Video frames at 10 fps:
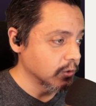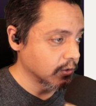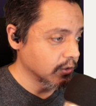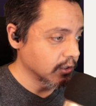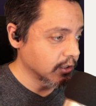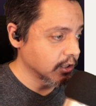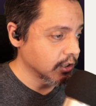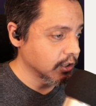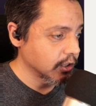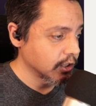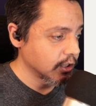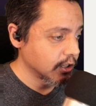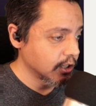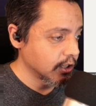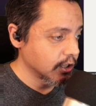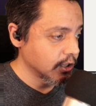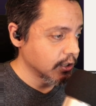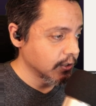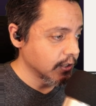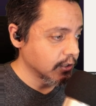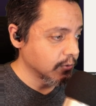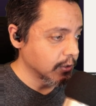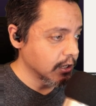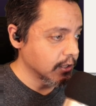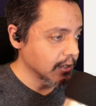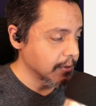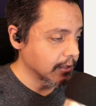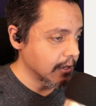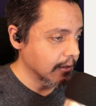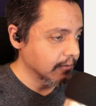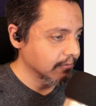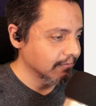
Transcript: That's what I think about that.